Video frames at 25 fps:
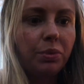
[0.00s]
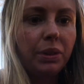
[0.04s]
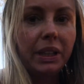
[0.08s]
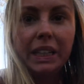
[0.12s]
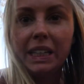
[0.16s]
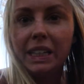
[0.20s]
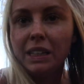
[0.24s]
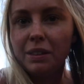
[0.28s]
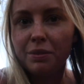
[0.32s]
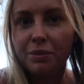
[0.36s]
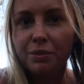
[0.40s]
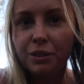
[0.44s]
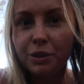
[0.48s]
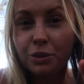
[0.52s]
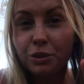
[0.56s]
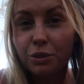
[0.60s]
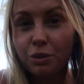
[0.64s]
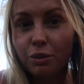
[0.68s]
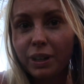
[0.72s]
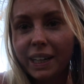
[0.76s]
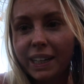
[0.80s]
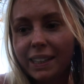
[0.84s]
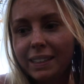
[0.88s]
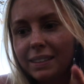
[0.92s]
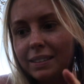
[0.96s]
leaf feels
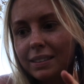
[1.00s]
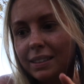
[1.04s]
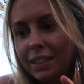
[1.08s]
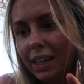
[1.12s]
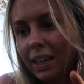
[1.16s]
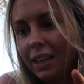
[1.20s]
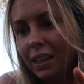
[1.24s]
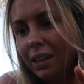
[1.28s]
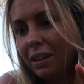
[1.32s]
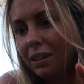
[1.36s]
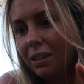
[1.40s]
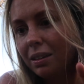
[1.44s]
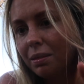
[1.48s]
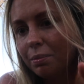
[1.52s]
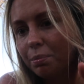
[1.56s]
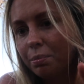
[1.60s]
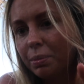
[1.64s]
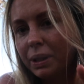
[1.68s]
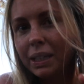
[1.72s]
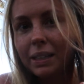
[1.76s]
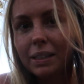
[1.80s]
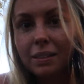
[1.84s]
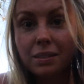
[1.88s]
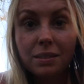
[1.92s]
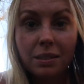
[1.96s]
right to take
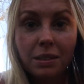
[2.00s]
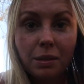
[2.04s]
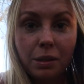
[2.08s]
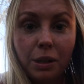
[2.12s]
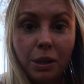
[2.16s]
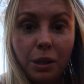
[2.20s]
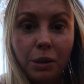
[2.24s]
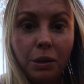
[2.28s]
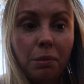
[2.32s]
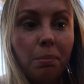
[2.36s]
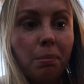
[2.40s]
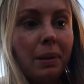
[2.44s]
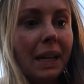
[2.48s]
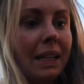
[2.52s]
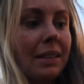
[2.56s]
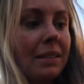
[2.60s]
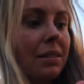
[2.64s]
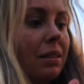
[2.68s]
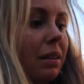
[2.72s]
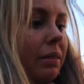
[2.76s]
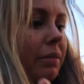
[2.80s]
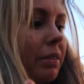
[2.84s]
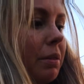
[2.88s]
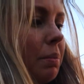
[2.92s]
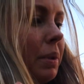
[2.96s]
because you know the
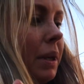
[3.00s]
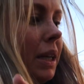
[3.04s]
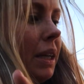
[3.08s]
plant's a living